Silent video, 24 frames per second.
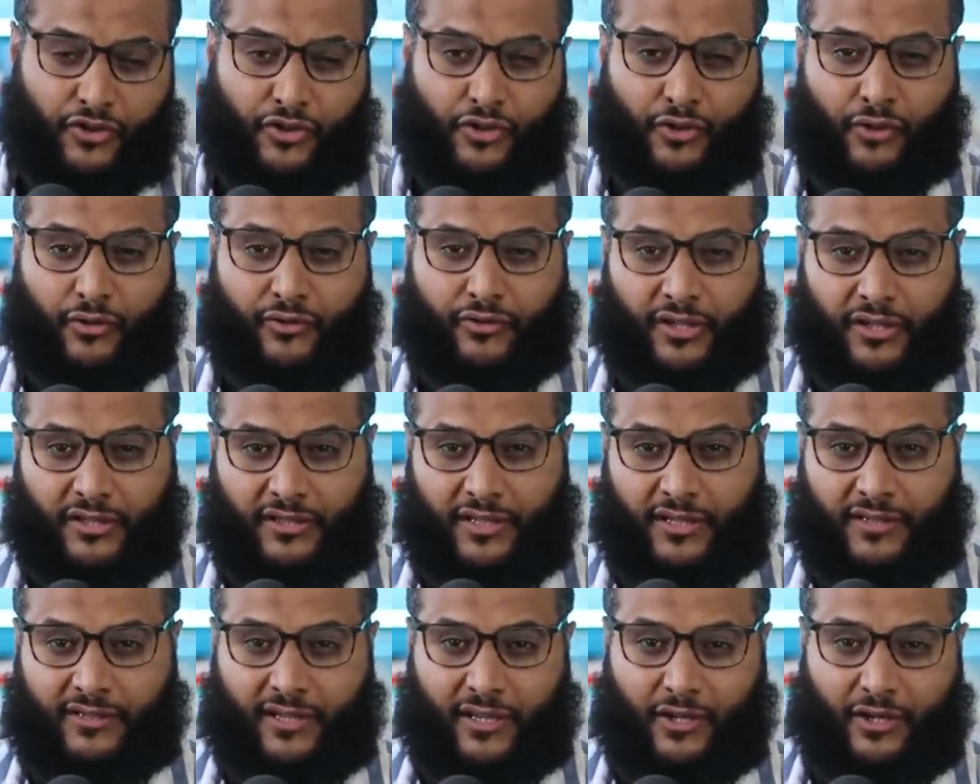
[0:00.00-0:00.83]
Do you not
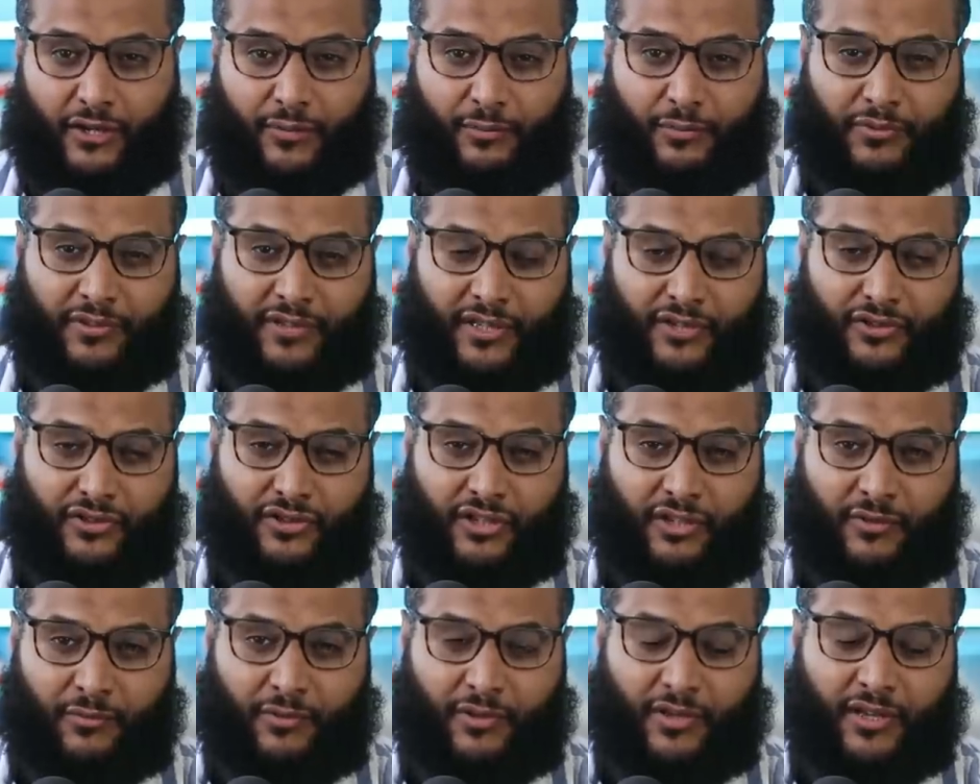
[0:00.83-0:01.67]
think that that could
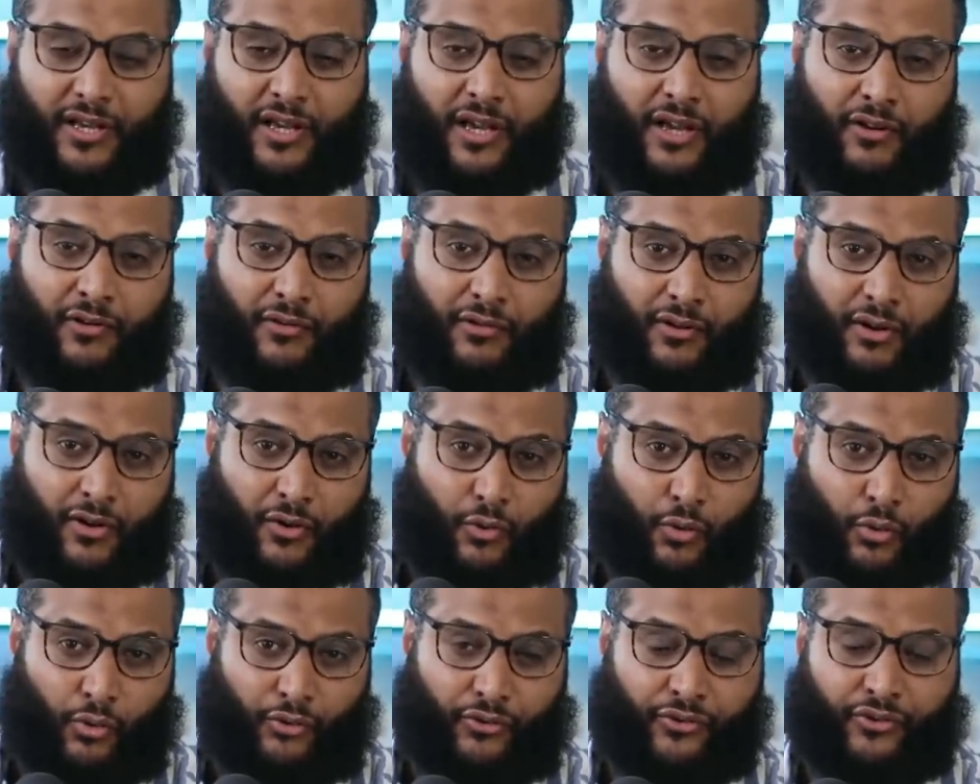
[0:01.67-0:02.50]
potentially be a
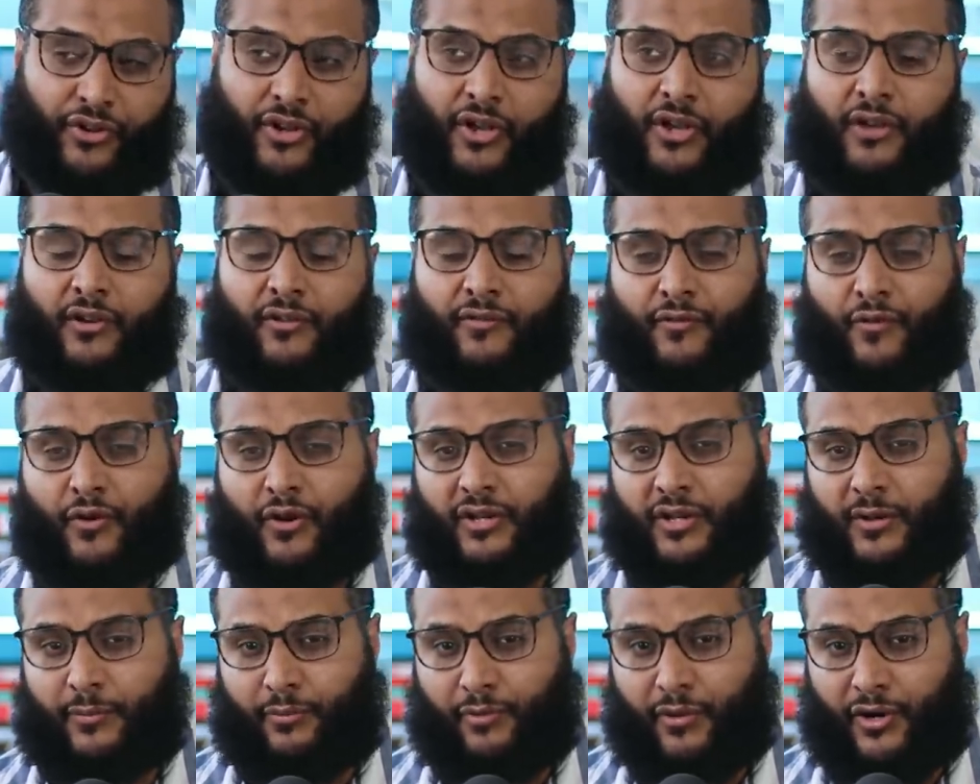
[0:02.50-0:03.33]
cause for
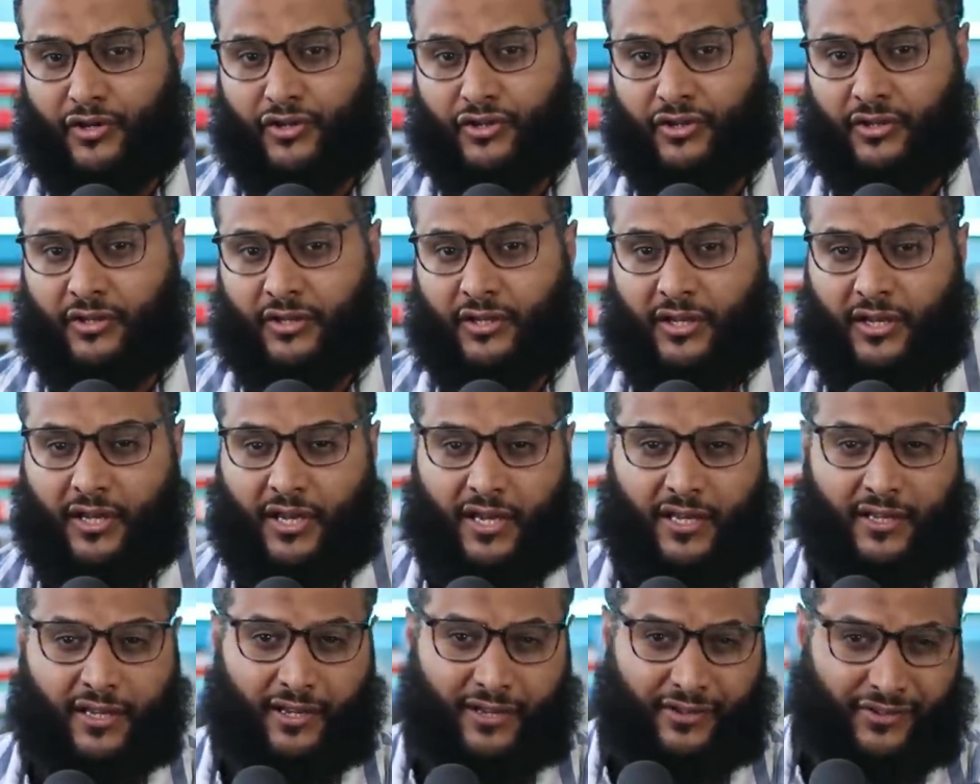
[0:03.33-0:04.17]
her depression
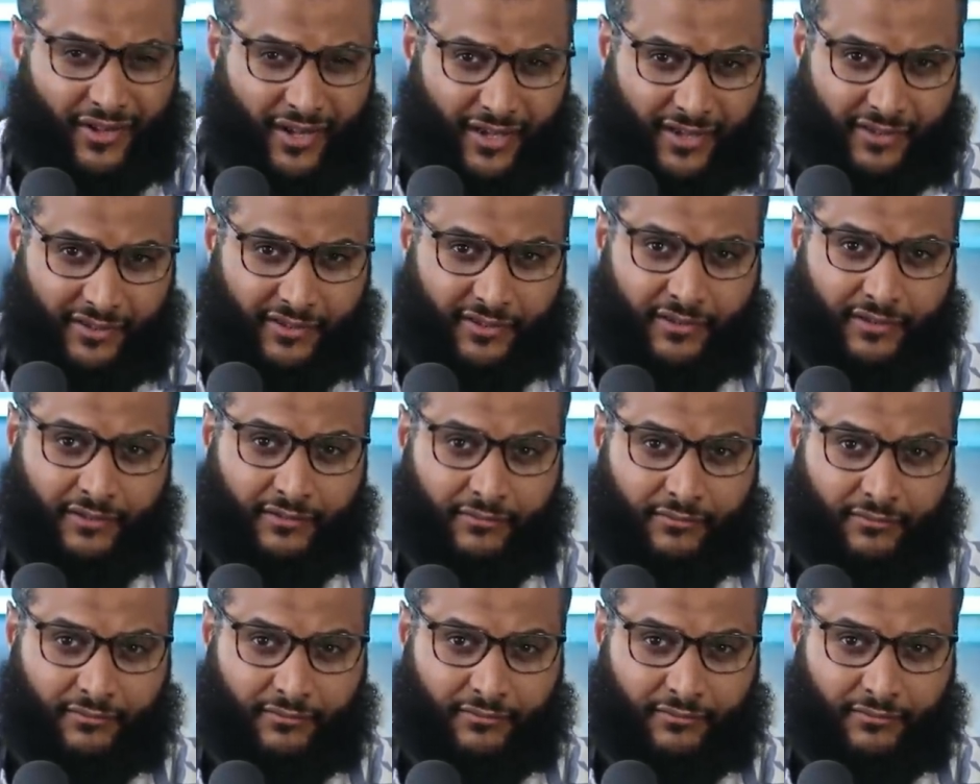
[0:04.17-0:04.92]
and anxiety?